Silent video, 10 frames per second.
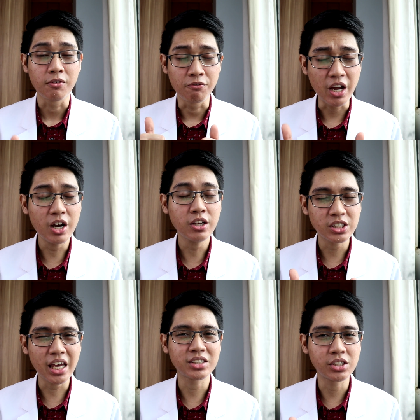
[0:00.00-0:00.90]
Very
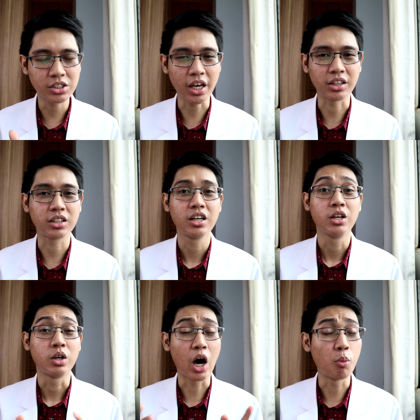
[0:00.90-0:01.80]
sexy scent.
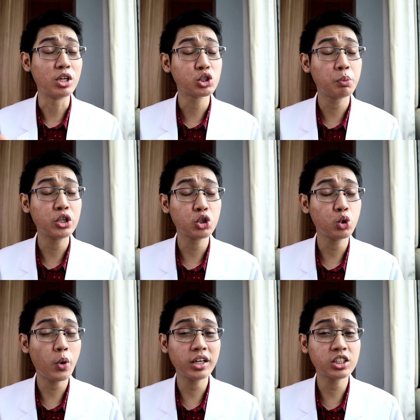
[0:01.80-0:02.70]
How many sprays should
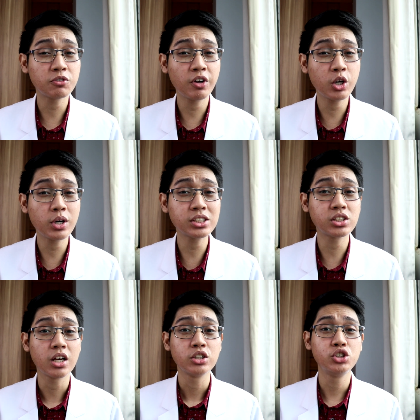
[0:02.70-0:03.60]
you wear this
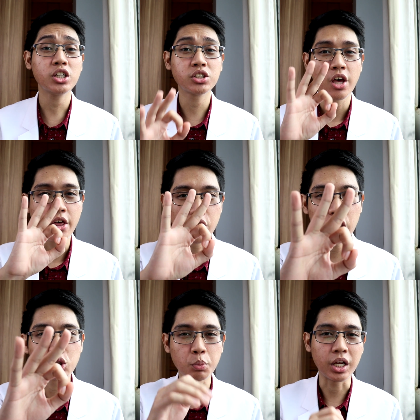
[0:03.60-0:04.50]
fragrance? Just
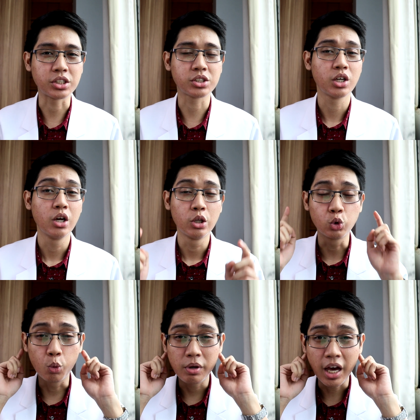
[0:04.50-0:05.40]
3 sprays.
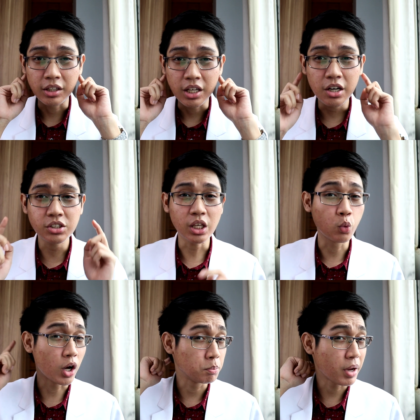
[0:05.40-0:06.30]
2 behind the ears and
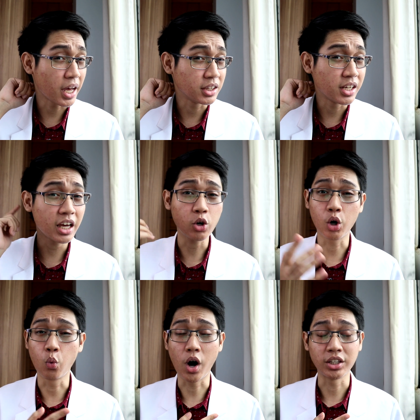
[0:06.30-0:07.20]
1 behind the neck
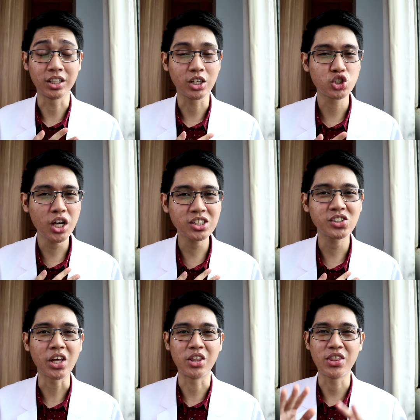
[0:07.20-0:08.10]
or 1 on the chest,
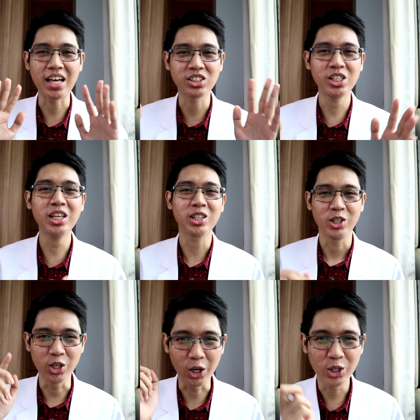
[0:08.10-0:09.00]
and that's it.
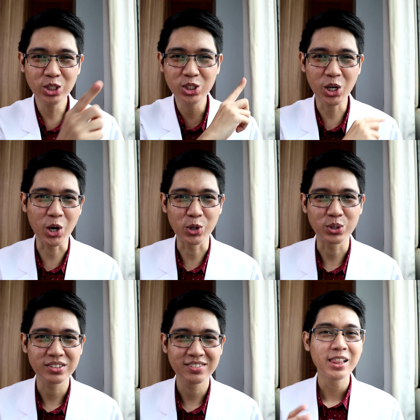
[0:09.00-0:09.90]
You're good to go.
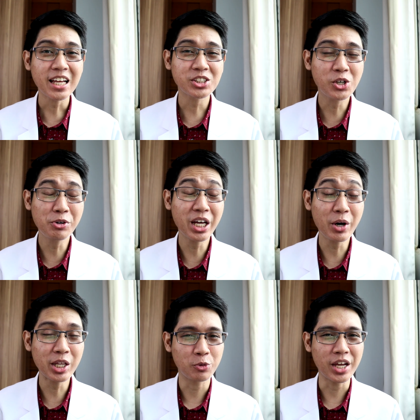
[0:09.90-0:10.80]
Let's go now
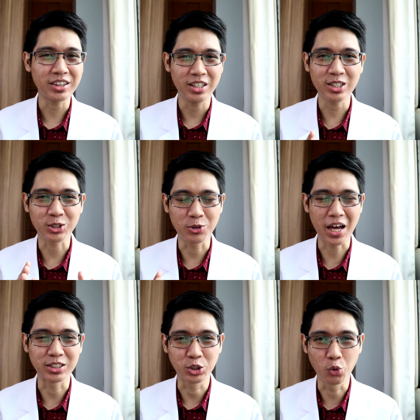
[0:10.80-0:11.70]
and rate this
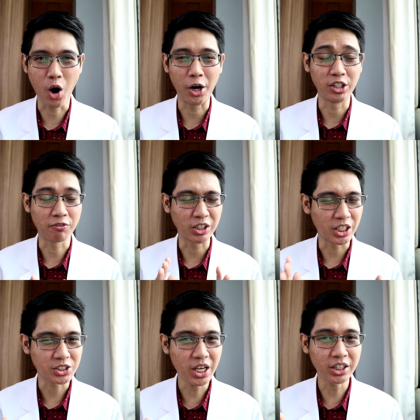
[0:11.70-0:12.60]
Grand Soir. Now for the
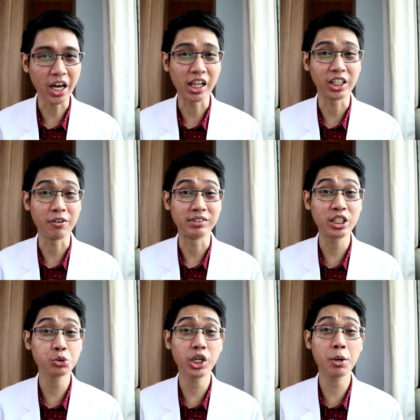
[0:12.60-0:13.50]
scent, I'll give
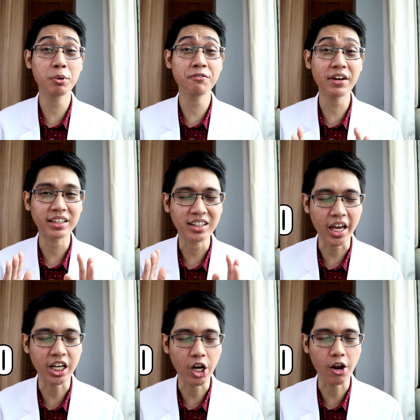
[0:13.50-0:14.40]
this one a perfect
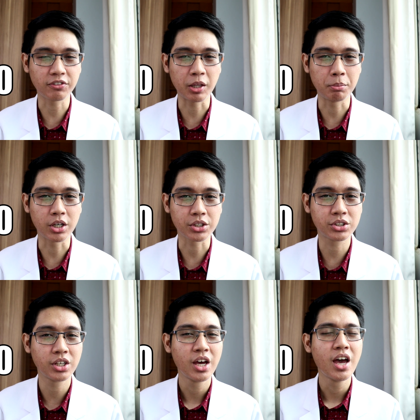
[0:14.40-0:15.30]
10 out of 10 because